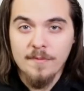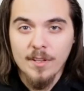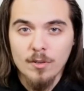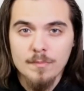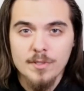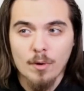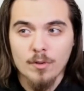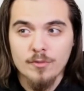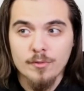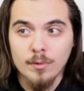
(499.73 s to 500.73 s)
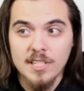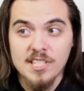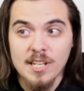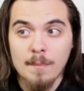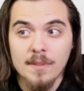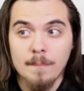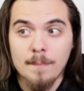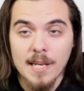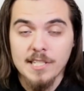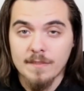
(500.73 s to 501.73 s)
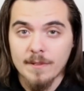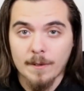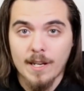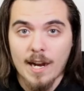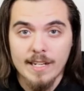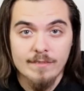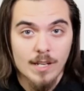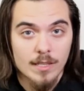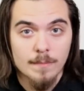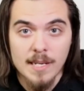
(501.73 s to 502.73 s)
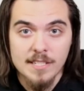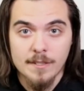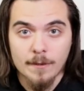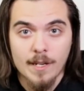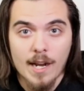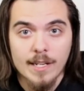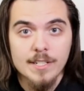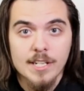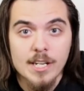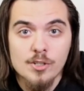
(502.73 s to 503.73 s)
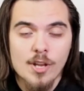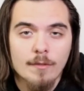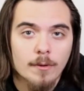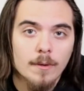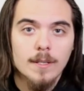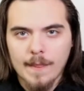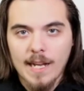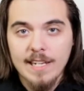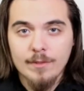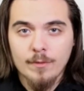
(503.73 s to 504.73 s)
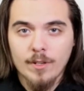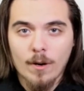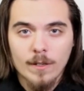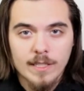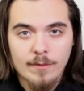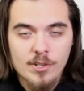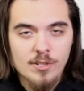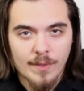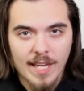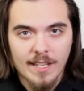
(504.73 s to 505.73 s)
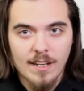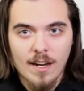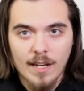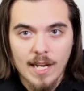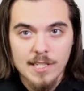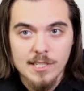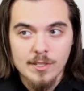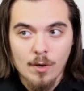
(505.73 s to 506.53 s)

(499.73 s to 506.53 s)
films are truly some of the best of their kind, if not the best of their kind, in general. I even regard the original King Kong as